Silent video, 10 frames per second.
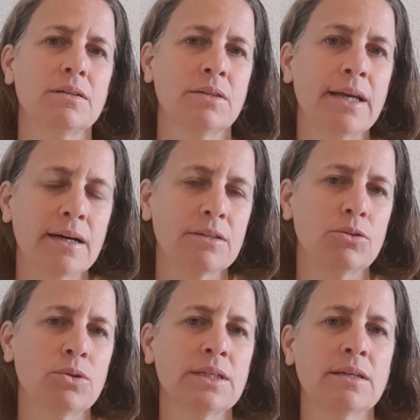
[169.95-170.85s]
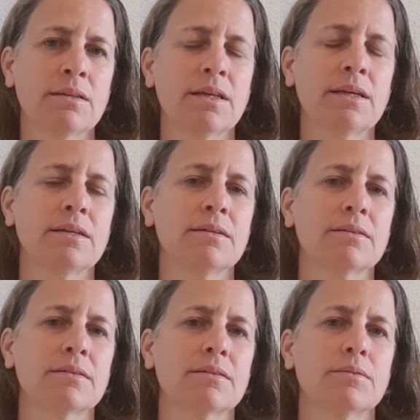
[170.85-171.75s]
they are doing
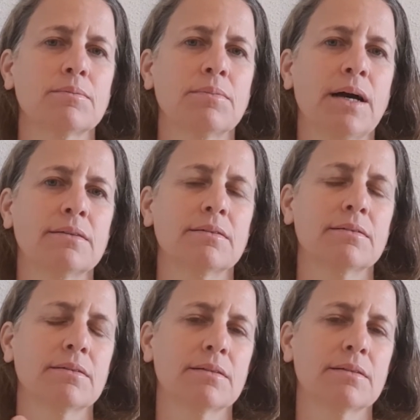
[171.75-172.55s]
things, but